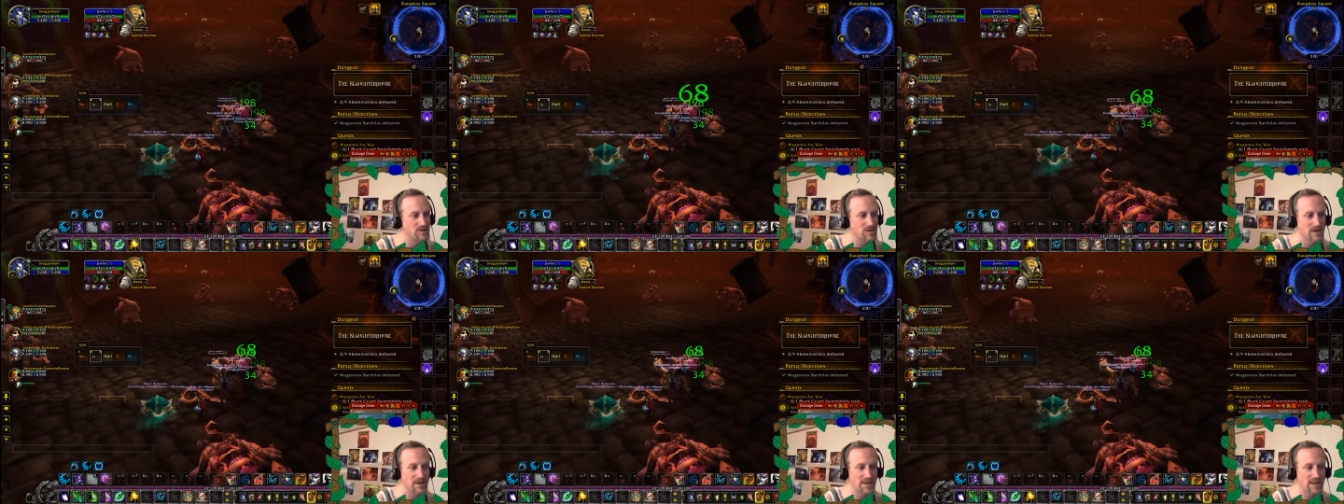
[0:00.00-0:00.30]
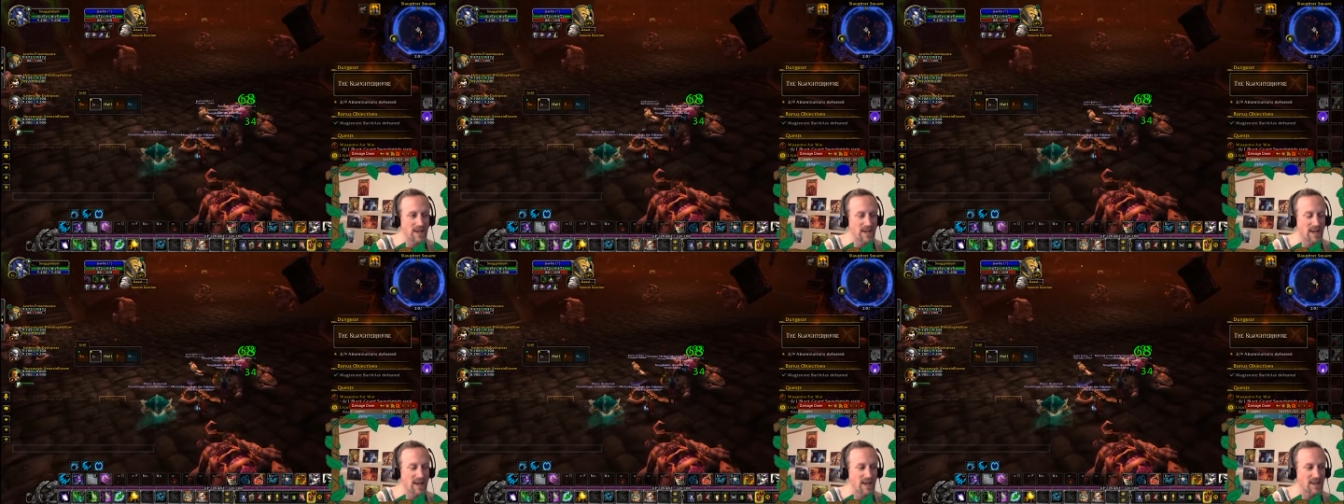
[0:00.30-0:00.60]

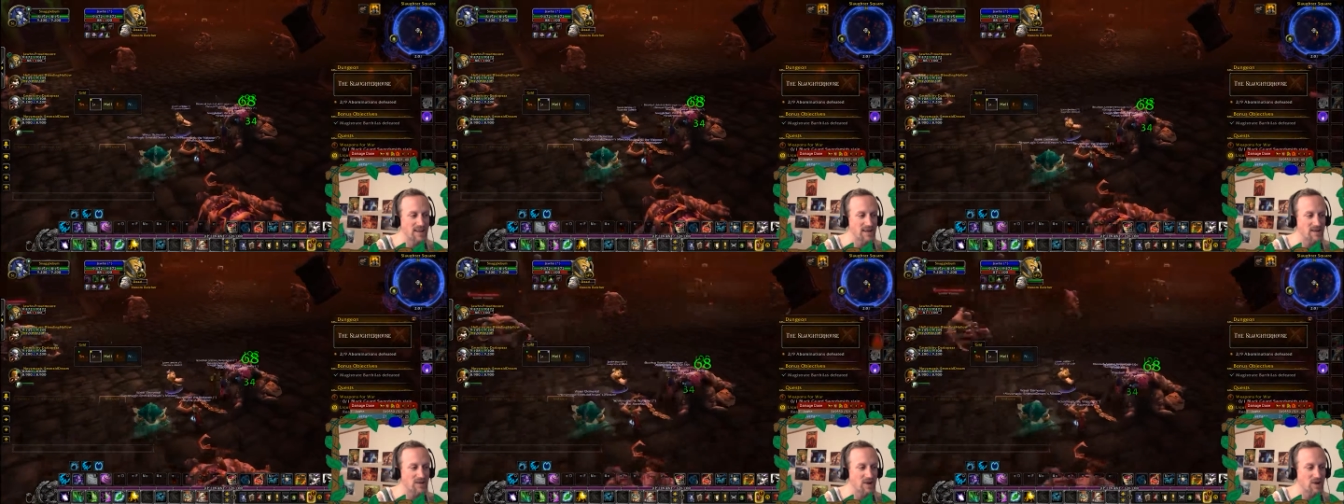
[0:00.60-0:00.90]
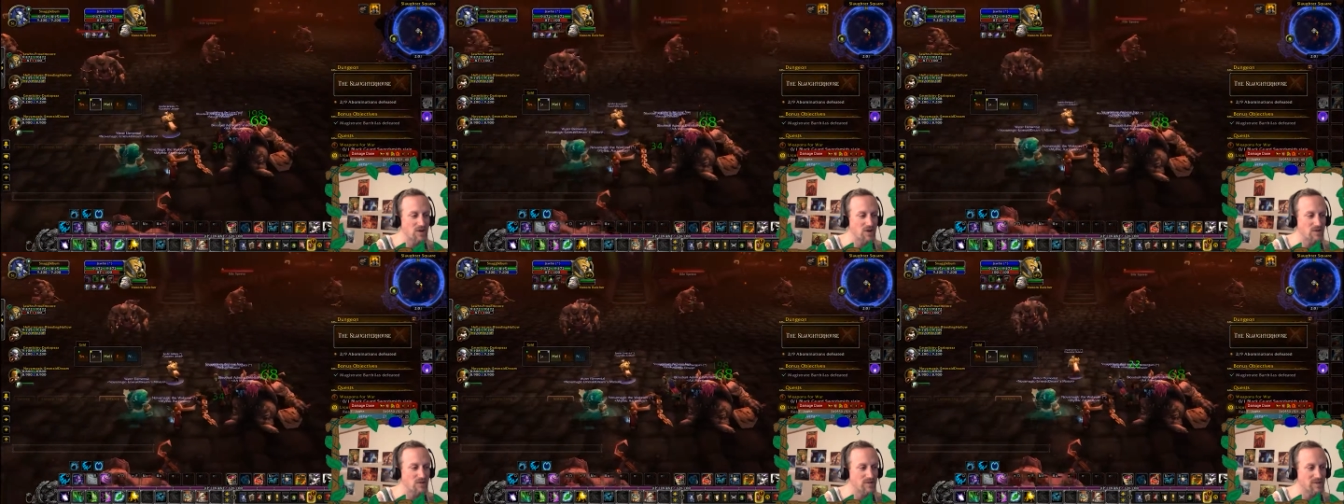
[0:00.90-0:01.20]
and I
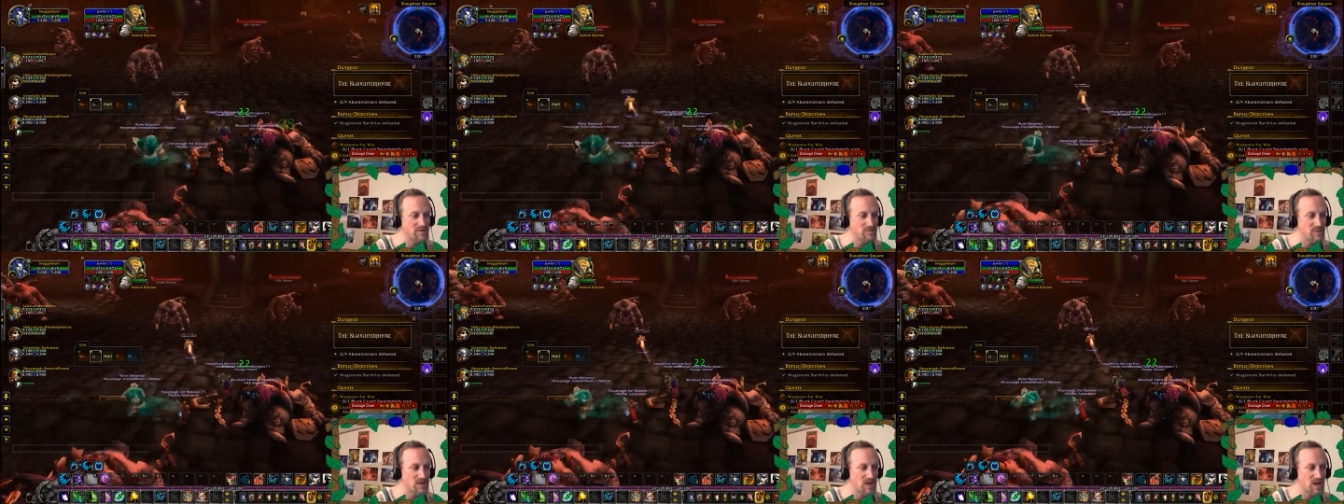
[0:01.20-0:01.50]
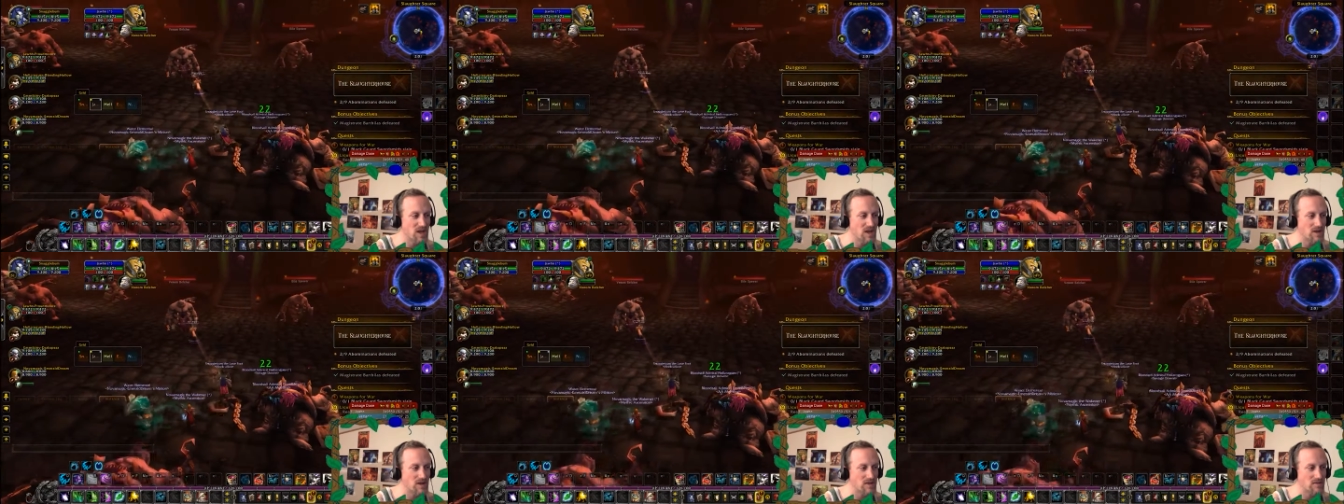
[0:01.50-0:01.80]
know it's
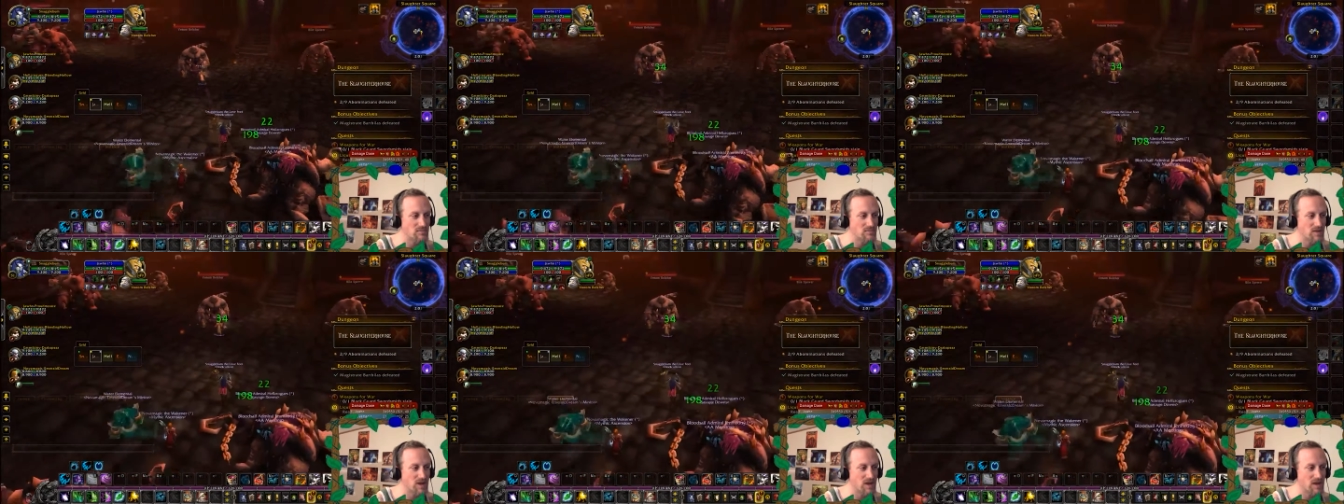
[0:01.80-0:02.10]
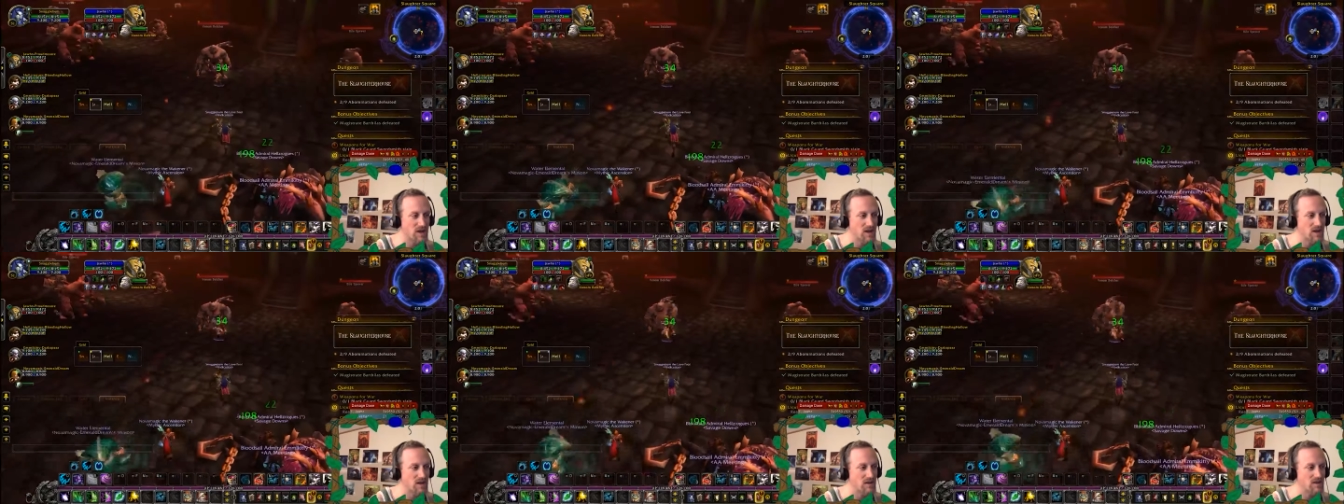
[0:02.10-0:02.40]
beyond
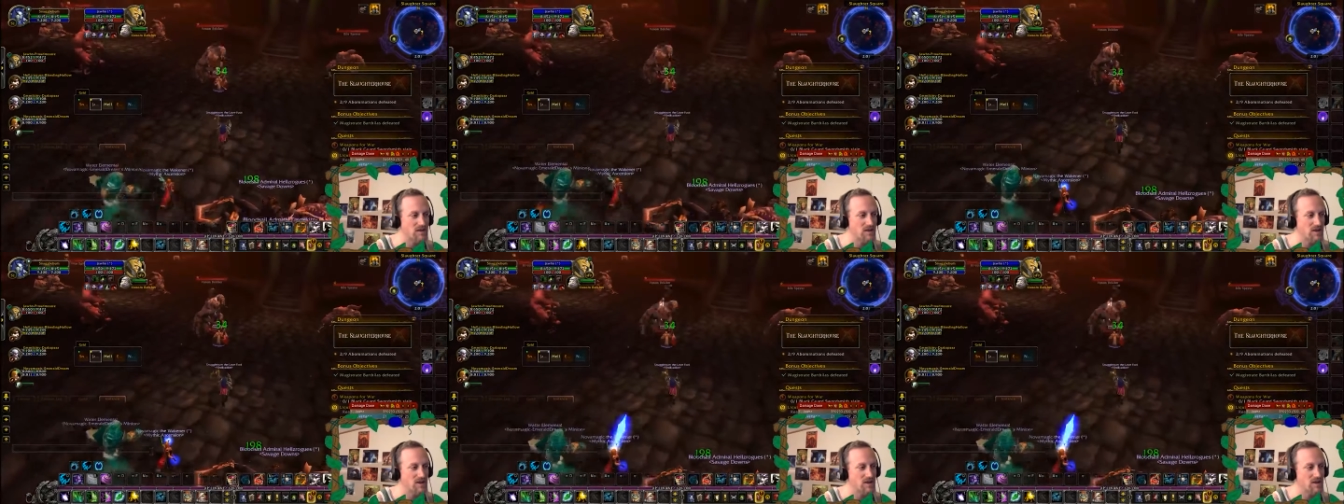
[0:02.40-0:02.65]
compare.